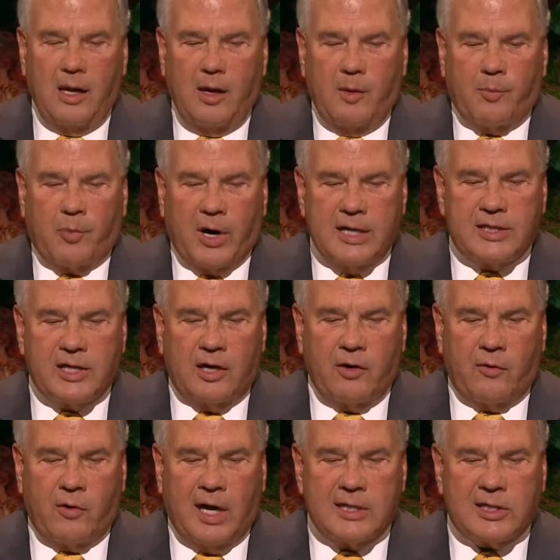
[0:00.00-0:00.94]

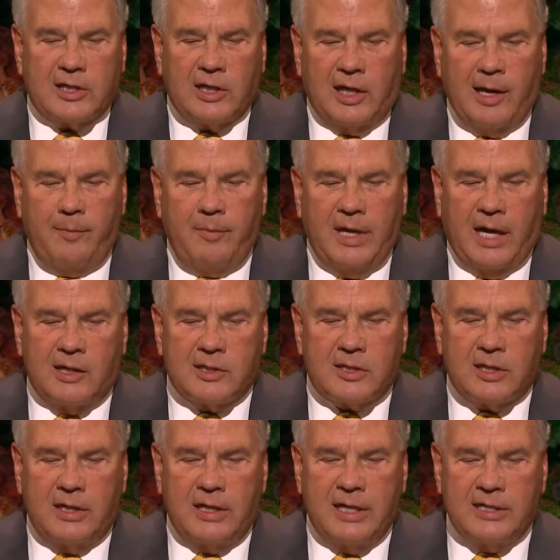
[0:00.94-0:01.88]
President Russell M.
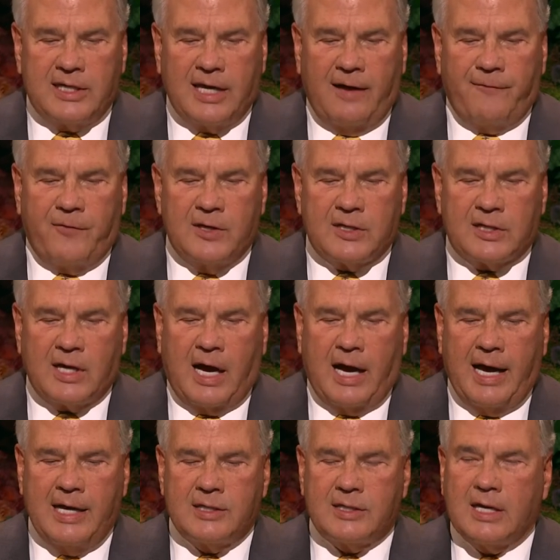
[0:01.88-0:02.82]
Nelson has
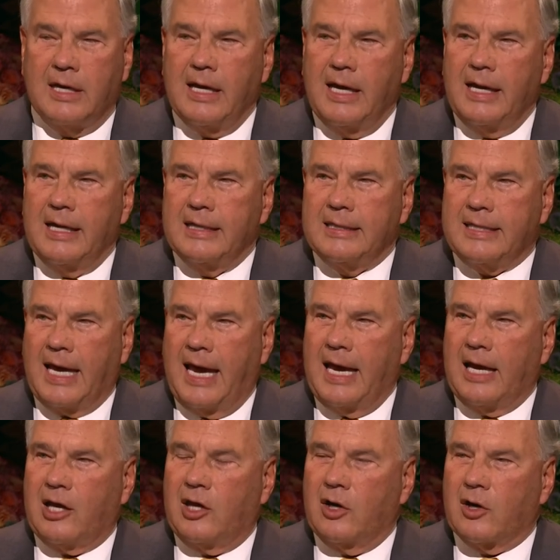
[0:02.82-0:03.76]
emphasized,
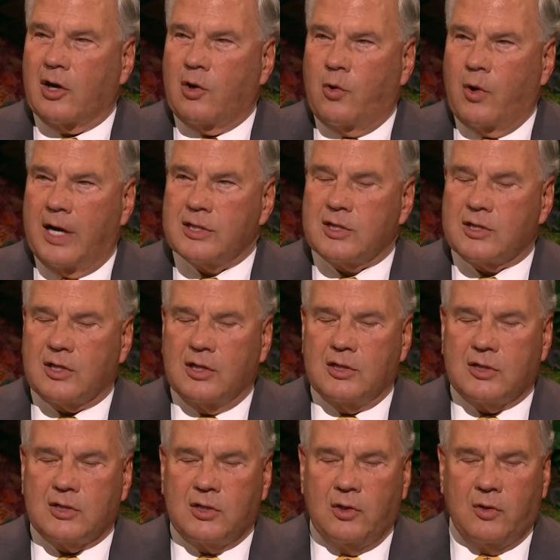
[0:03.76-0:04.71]
"Take your
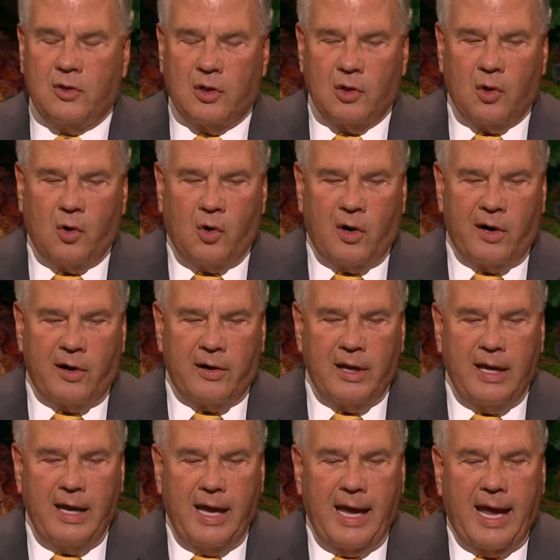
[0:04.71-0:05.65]
questions to the Lord
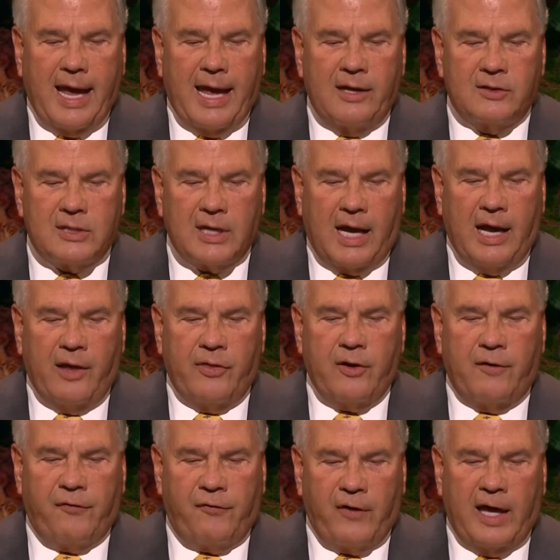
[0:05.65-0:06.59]
and to
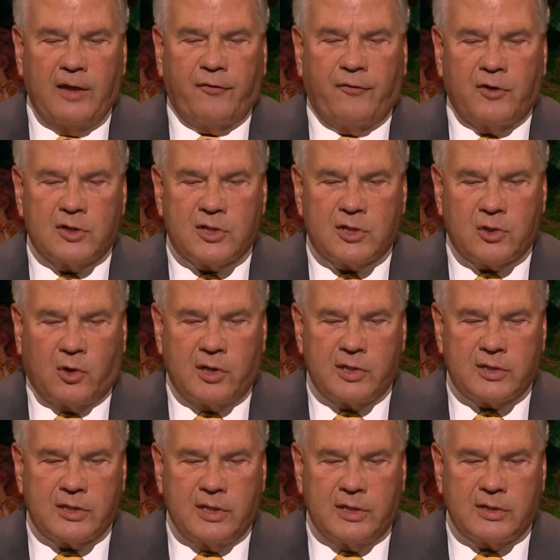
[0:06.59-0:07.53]
other faithful
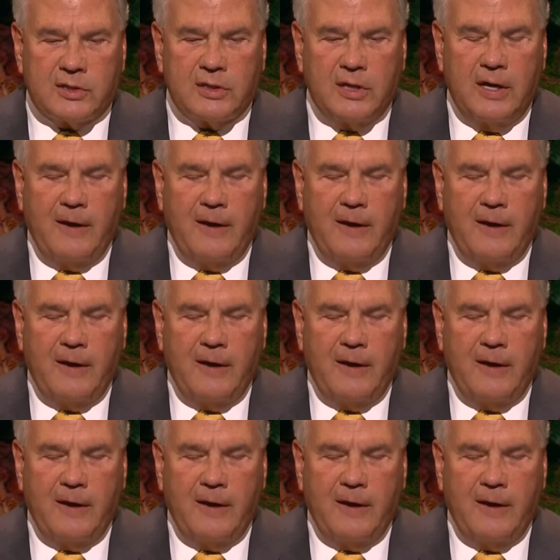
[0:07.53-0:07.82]
sources.